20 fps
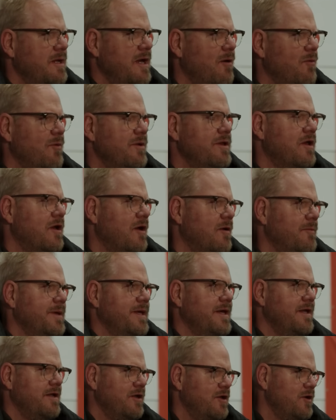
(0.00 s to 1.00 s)
I wouldn't call me
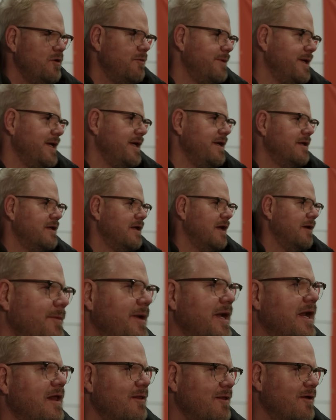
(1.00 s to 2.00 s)
a newbie. I mean,
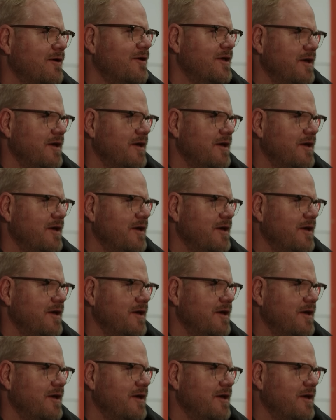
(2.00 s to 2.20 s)
I look